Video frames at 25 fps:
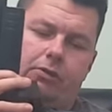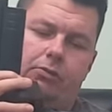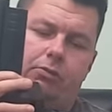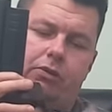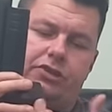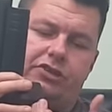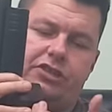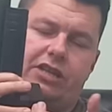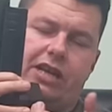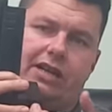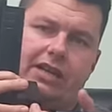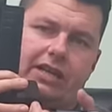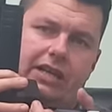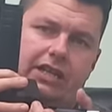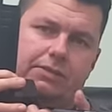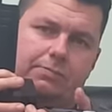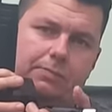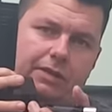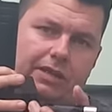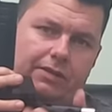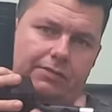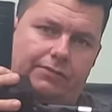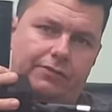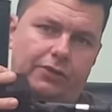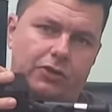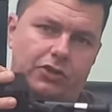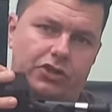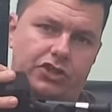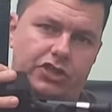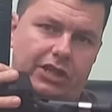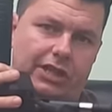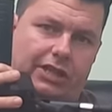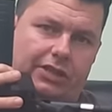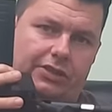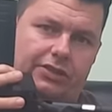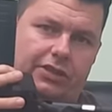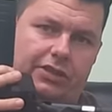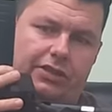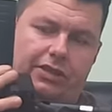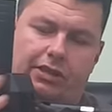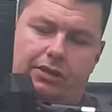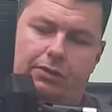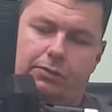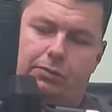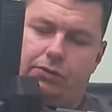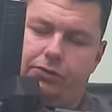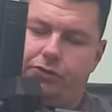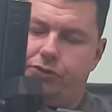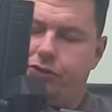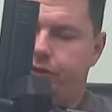which then gives me the functionality that I
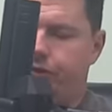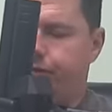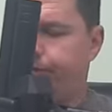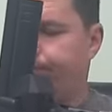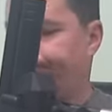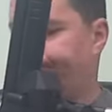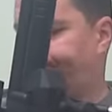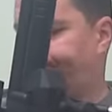wanted.